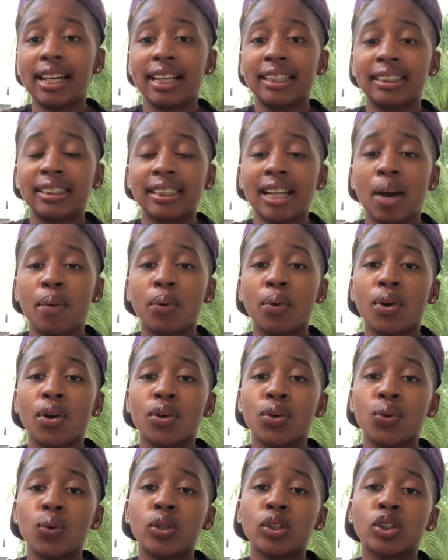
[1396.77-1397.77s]
That's just how we're going to
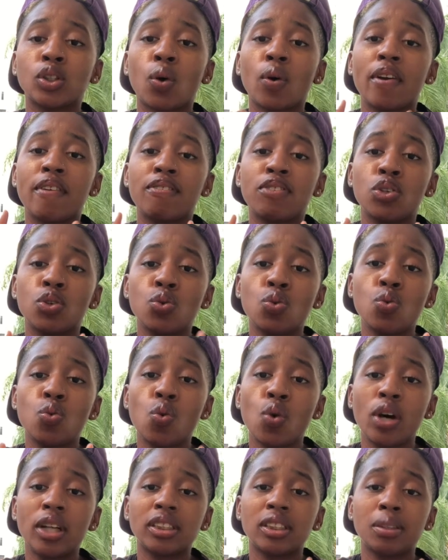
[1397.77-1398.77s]
do it. So if you
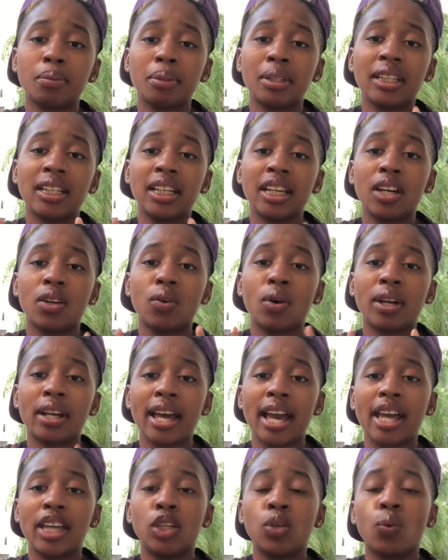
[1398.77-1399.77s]
want to be in on
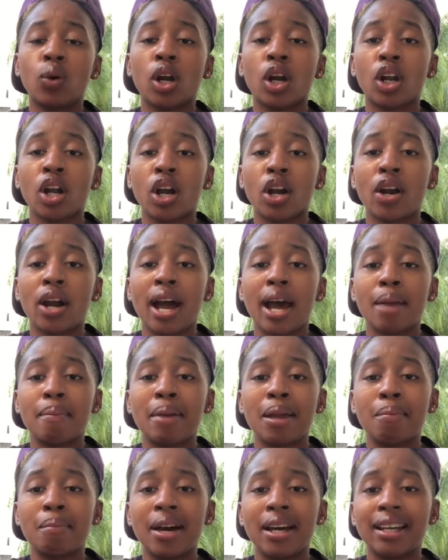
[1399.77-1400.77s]
that and you want to learn how to
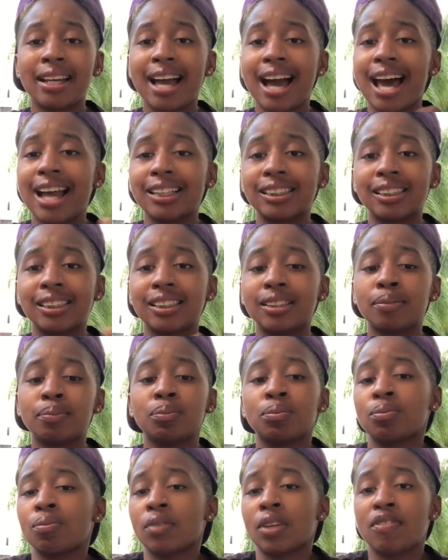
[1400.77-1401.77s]
make money, honestly,
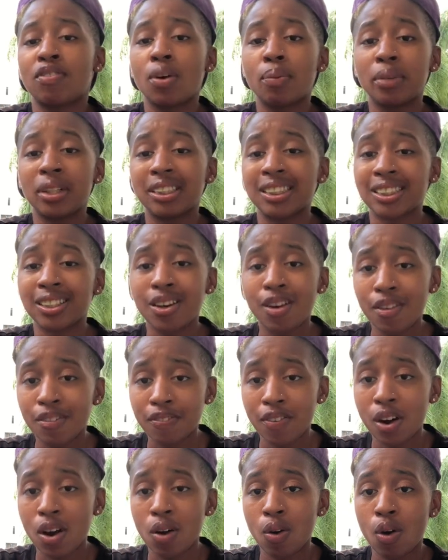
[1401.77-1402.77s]
from your cell
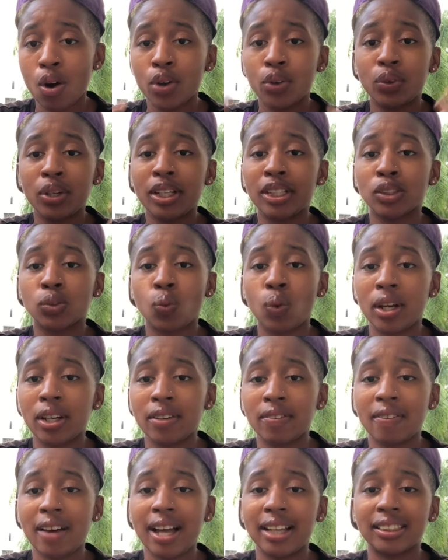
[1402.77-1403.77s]
phone, all you need is one
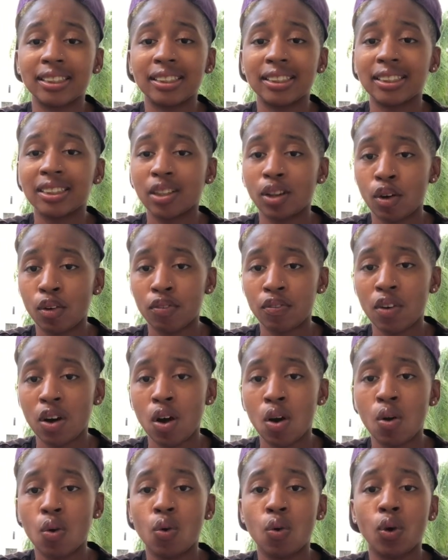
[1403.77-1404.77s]
device, a cell
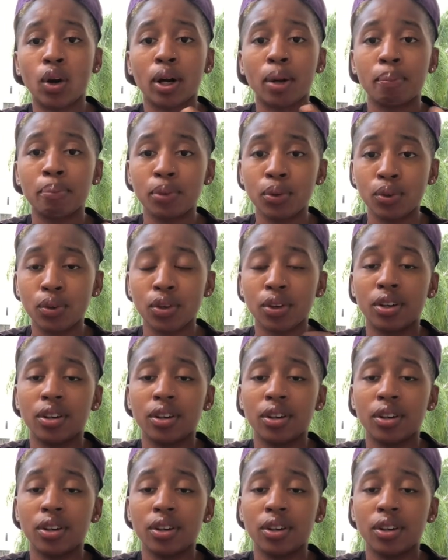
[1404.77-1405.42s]
phone or a computer.